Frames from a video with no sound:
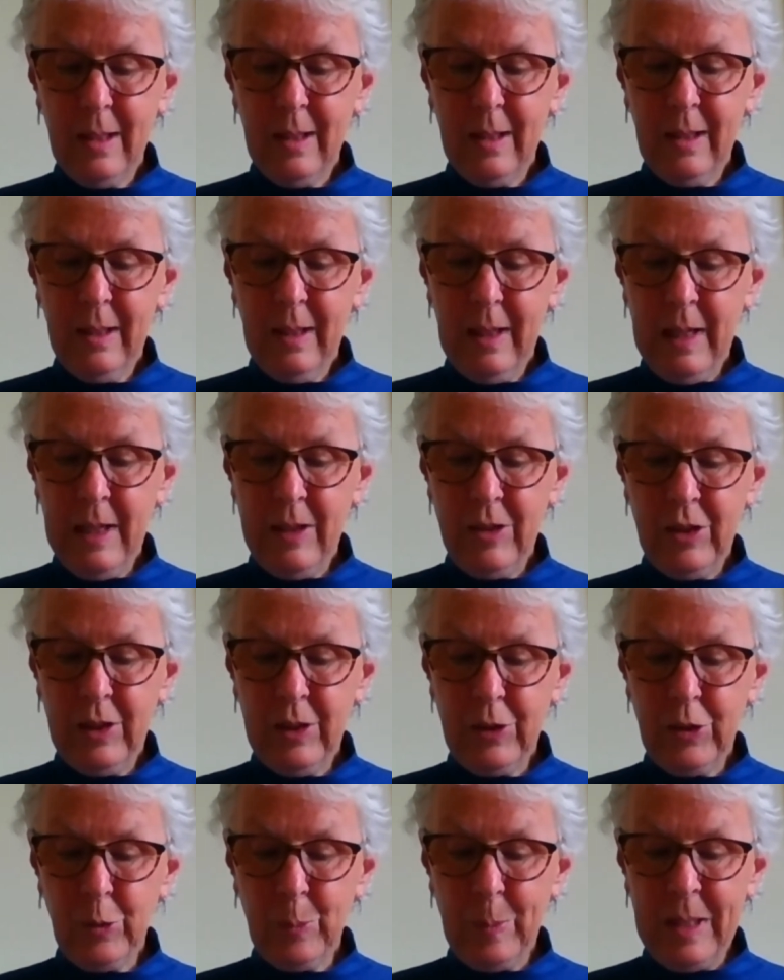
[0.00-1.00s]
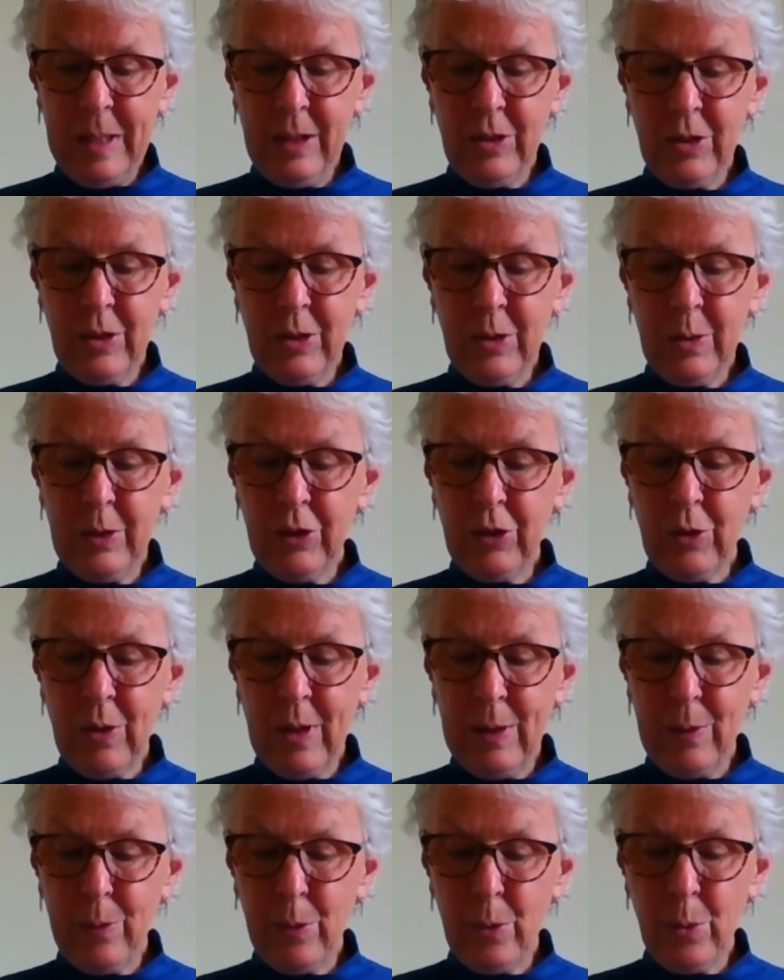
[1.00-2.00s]
easy to speak to and
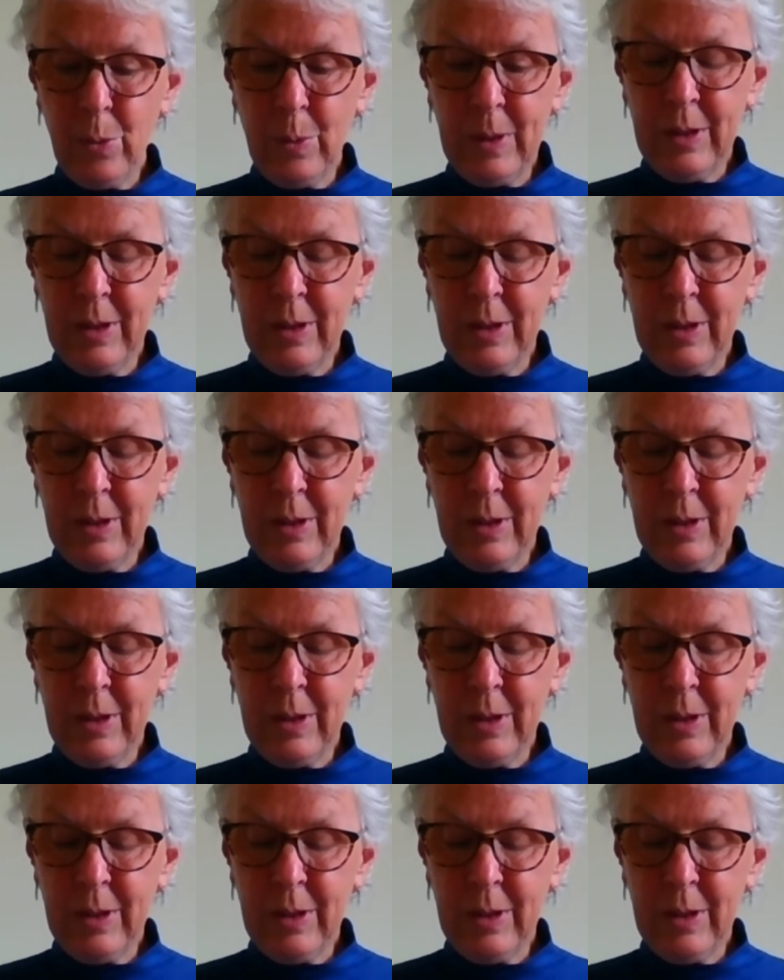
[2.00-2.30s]
straightforward,